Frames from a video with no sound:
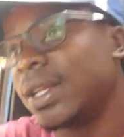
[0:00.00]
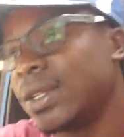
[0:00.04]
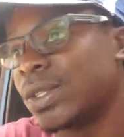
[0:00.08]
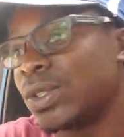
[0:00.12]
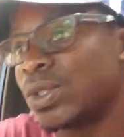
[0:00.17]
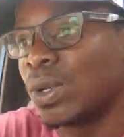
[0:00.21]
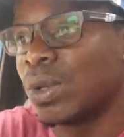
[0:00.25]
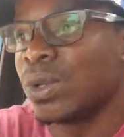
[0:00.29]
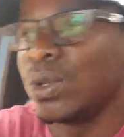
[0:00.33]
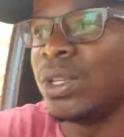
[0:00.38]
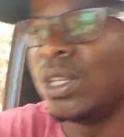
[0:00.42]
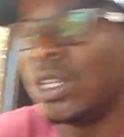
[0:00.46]

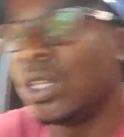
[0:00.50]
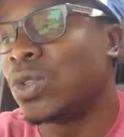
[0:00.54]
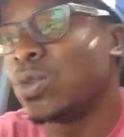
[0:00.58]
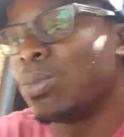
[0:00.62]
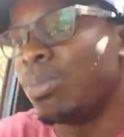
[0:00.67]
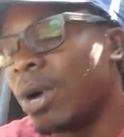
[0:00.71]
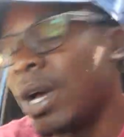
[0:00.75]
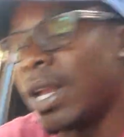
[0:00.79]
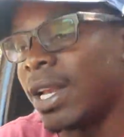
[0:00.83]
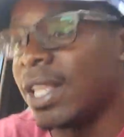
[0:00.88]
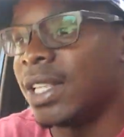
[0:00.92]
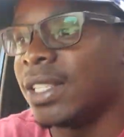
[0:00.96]
So you need to
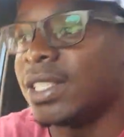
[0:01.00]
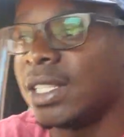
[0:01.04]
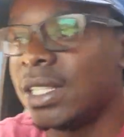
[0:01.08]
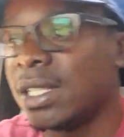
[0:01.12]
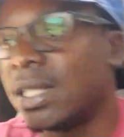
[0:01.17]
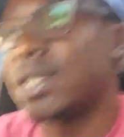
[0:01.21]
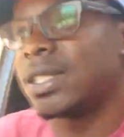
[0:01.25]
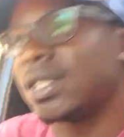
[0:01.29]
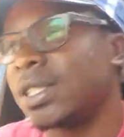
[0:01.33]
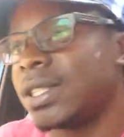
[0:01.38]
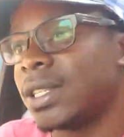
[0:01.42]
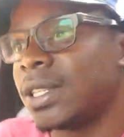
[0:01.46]
manage it.
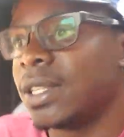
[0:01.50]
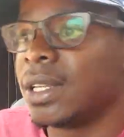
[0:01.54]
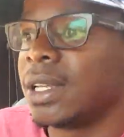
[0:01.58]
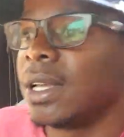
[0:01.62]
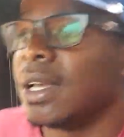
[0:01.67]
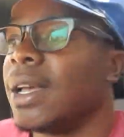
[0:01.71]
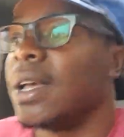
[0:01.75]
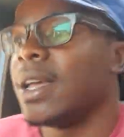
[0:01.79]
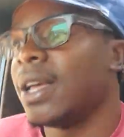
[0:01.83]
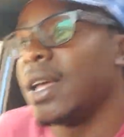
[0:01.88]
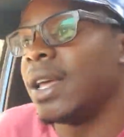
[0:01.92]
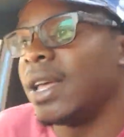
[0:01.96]

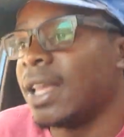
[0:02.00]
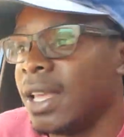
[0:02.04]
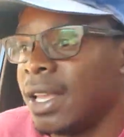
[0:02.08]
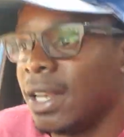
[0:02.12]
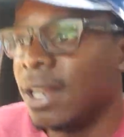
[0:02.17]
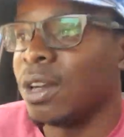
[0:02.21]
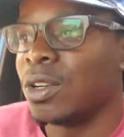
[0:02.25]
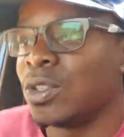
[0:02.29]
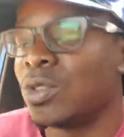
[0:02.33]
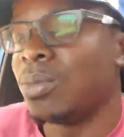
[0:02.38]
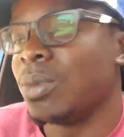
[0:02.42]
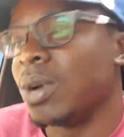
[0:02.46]
And
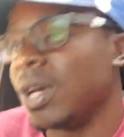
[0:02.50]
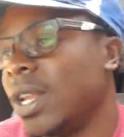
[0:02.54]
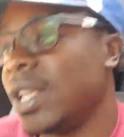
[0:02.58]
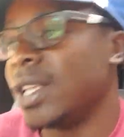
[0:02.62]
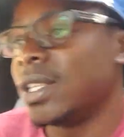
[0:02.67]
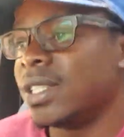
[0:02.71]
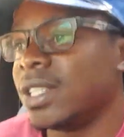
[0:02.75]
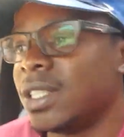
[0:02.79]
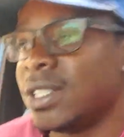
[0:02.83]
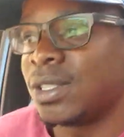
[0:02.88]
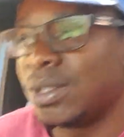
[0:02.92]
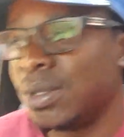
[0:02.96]
how to manage
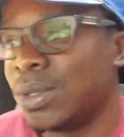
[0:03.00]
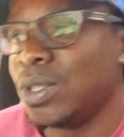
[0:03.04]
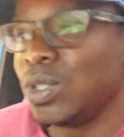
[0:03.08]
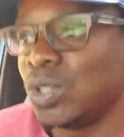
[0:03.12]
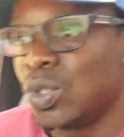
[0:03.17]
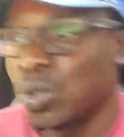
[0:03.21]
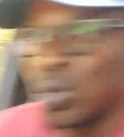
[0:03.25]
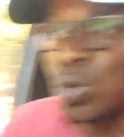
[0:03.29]
it, you need to,